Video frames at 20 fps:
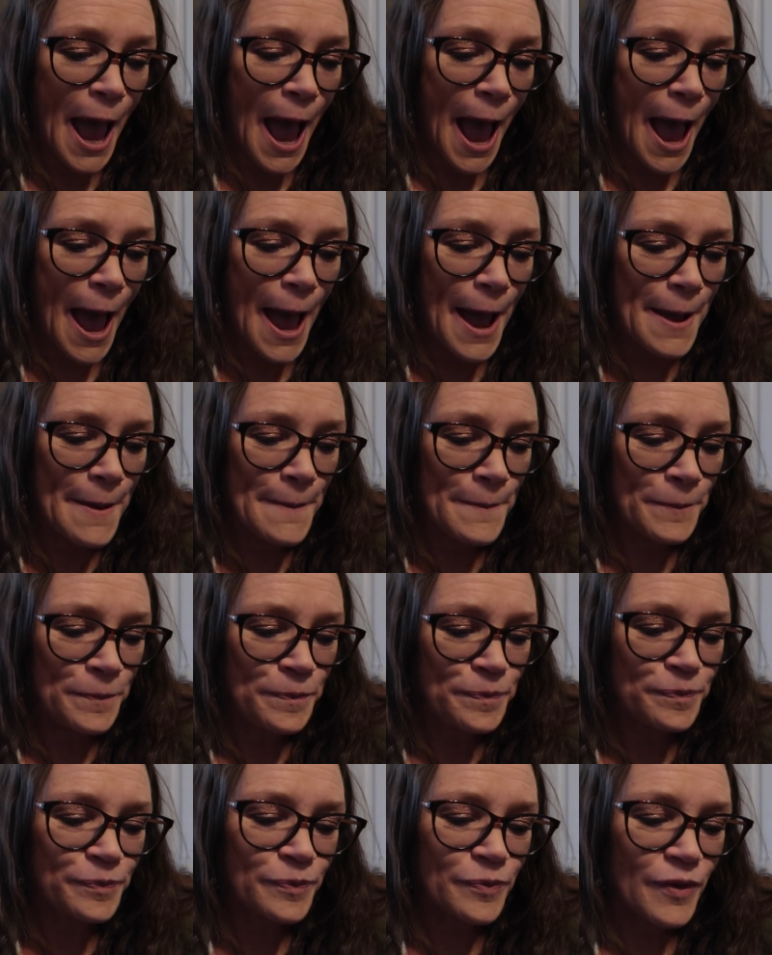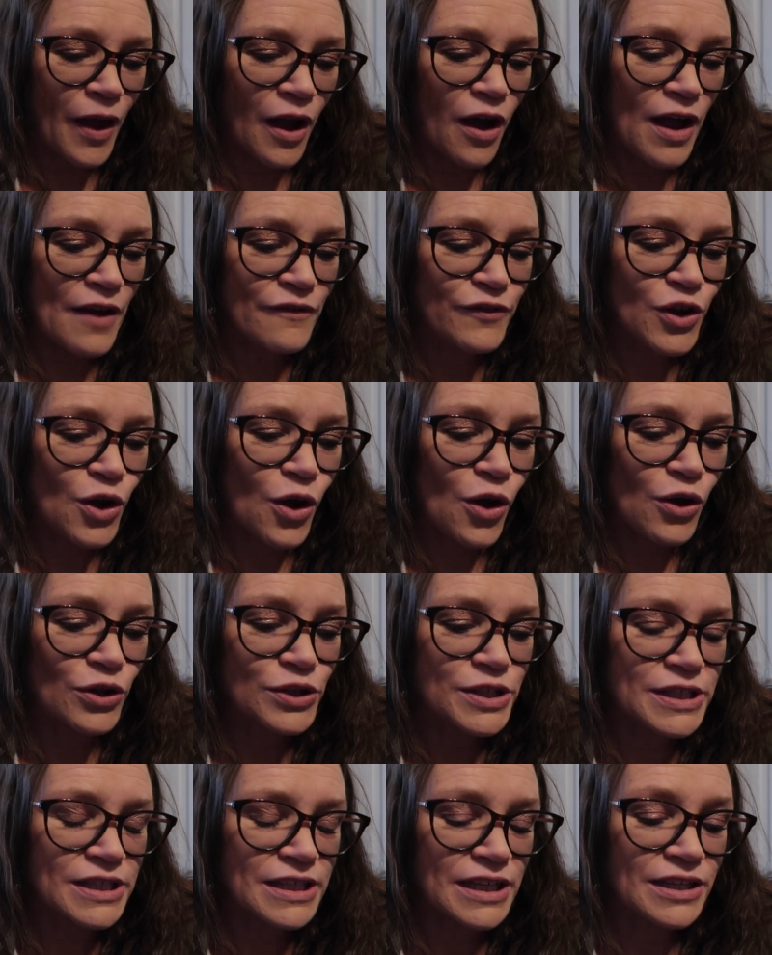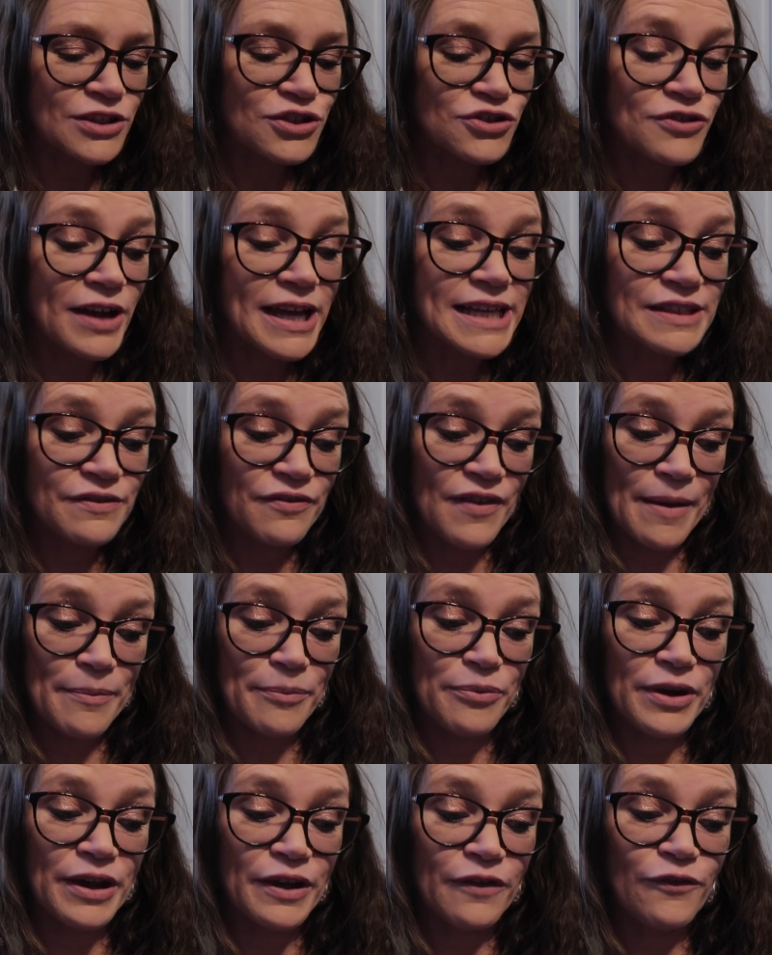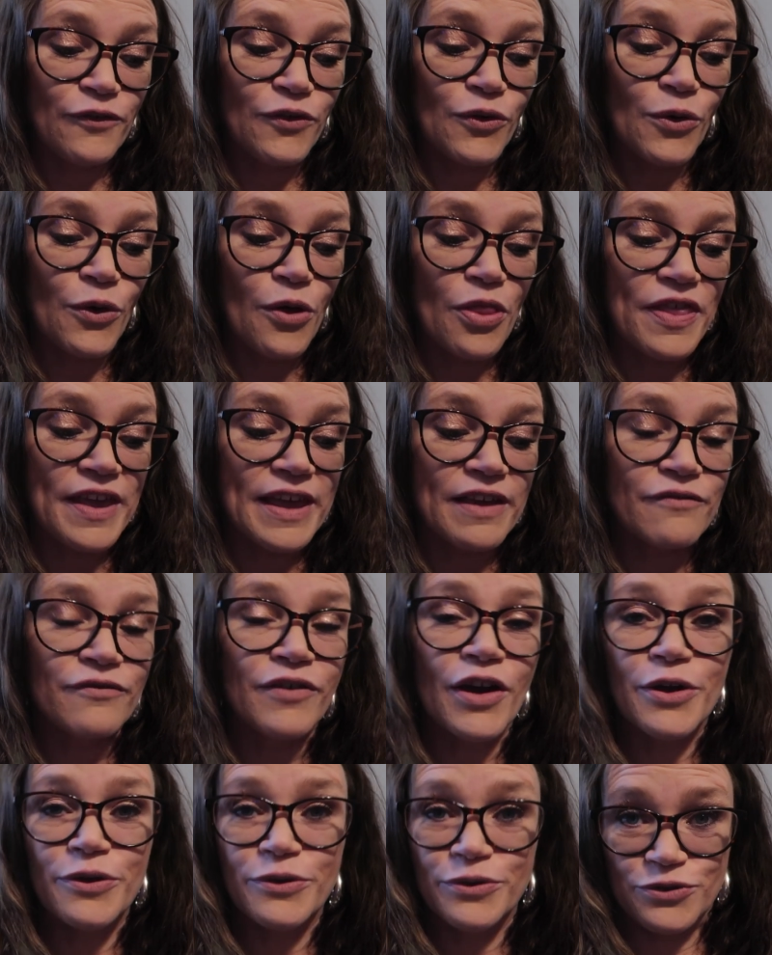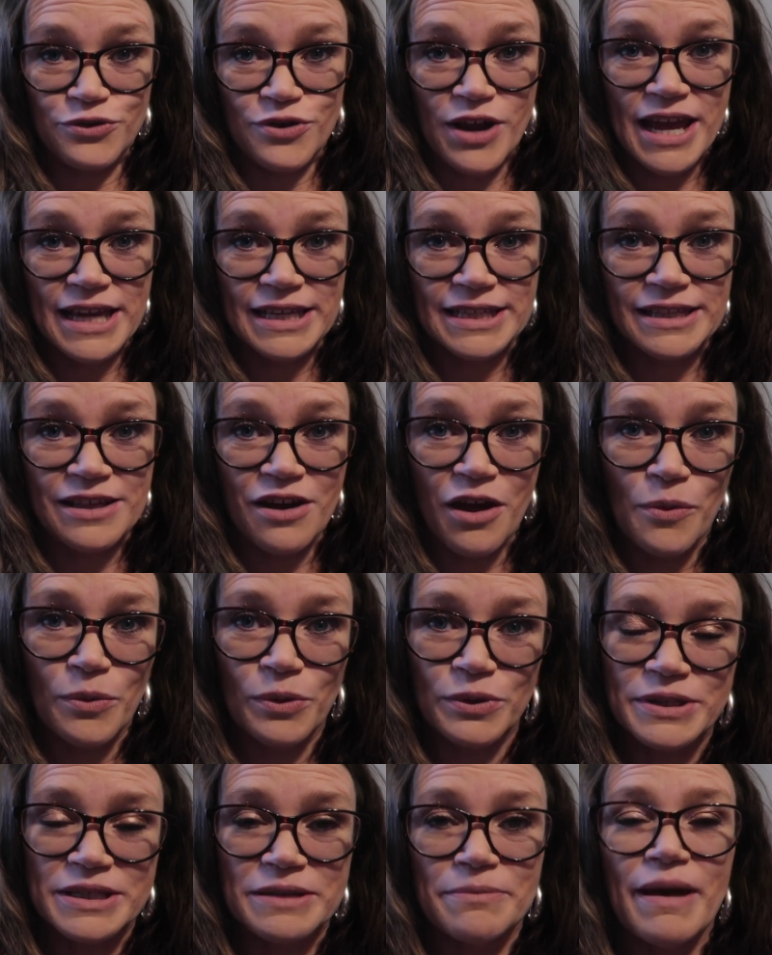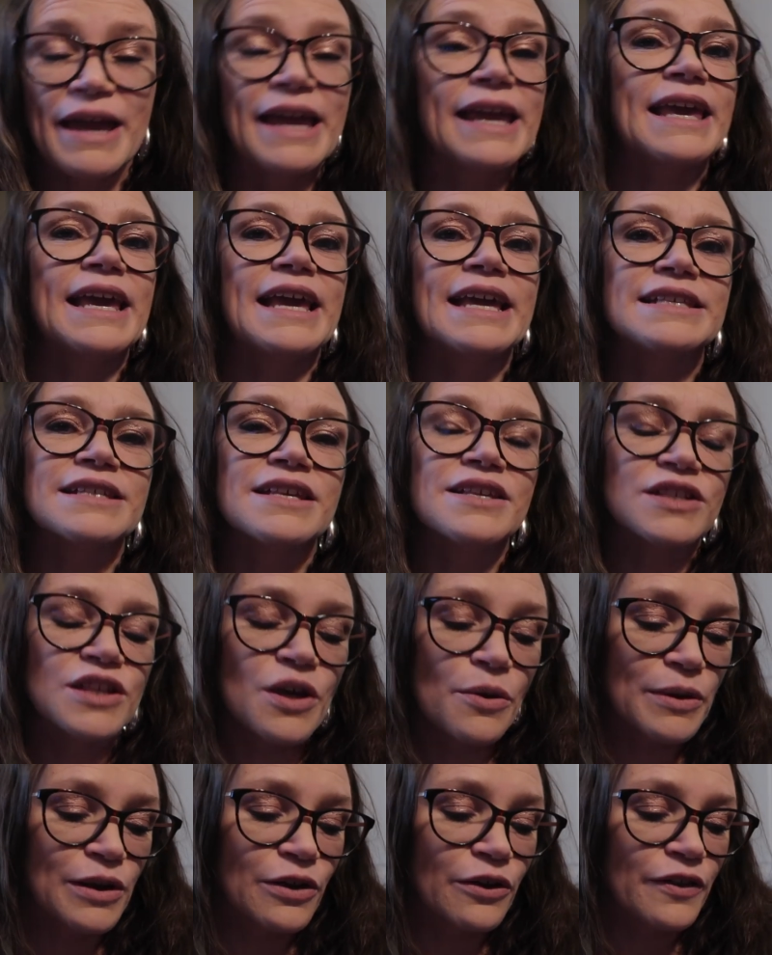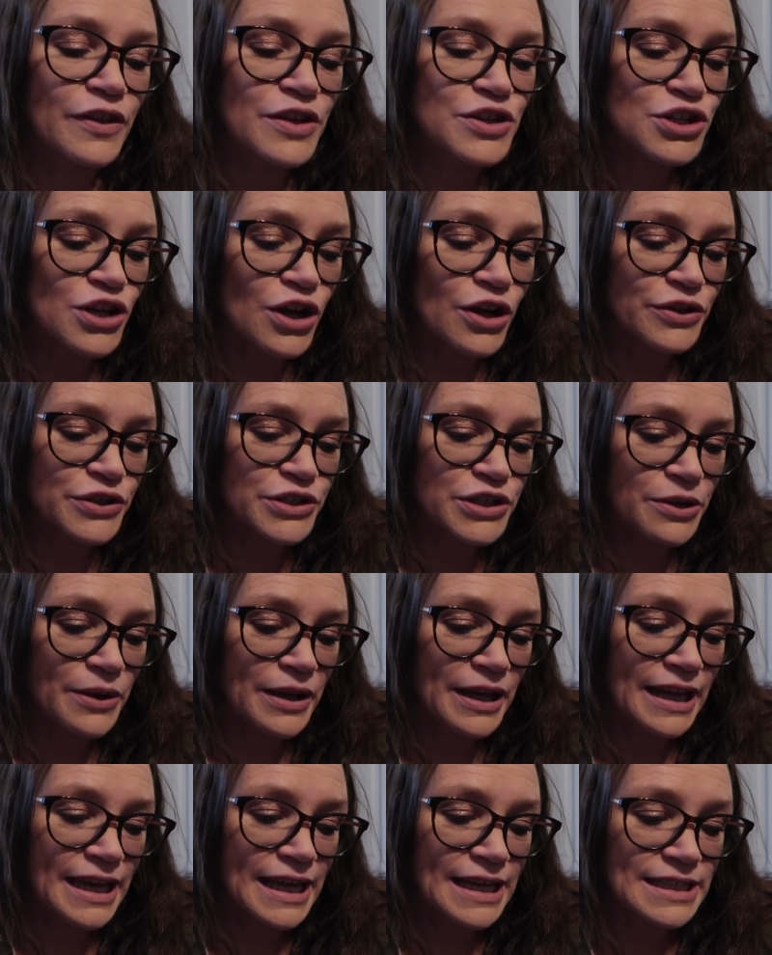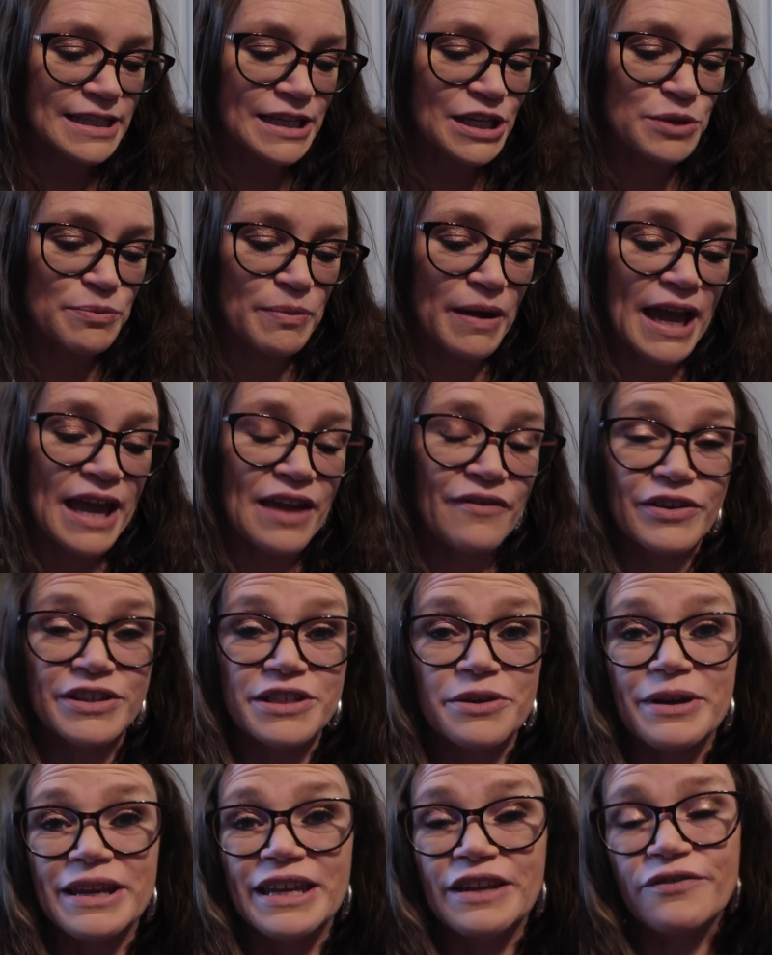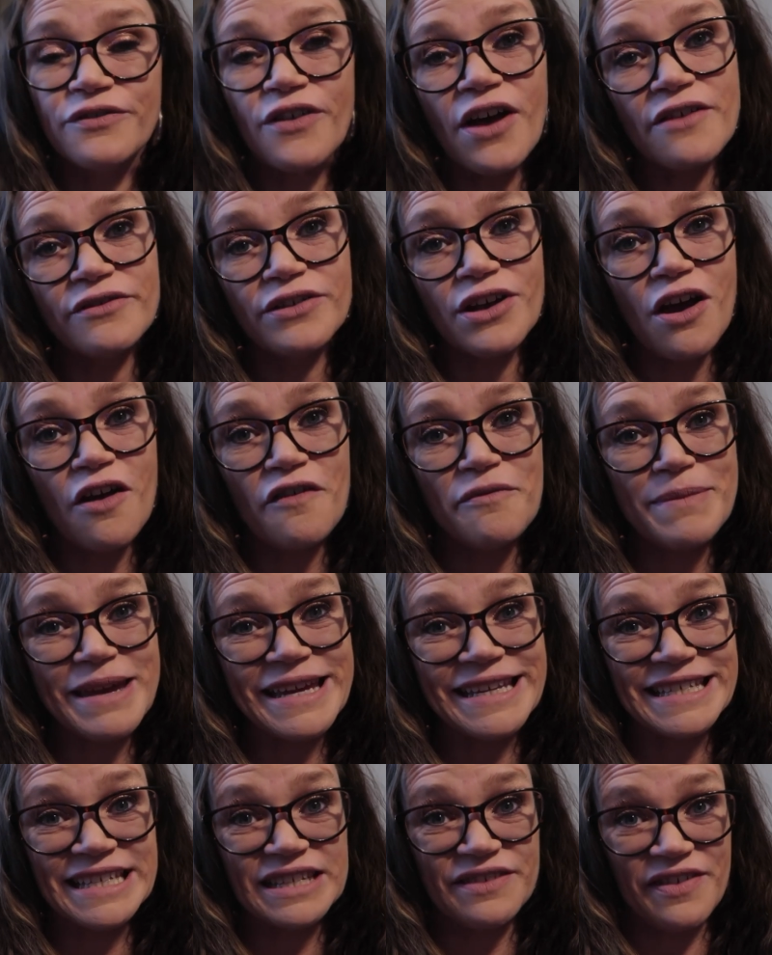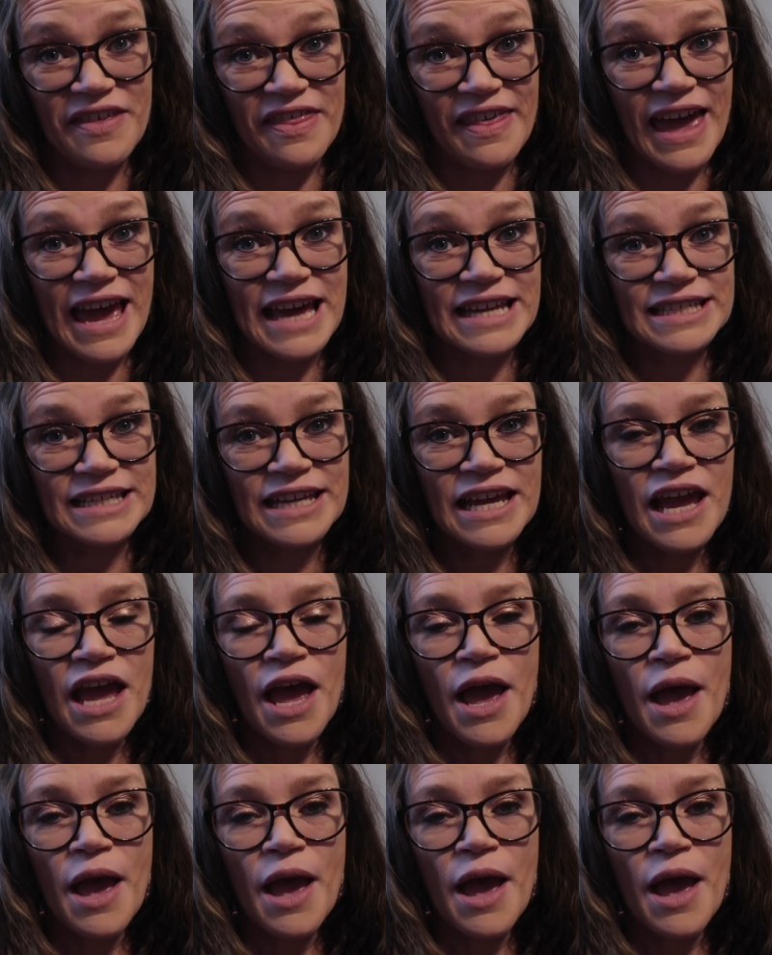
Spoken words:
I've got dress fabric for the Vogue dress that I want to make. It's a sew along that Sian's doing at Kittenish Behaviour, so I need 5.5 metres for that.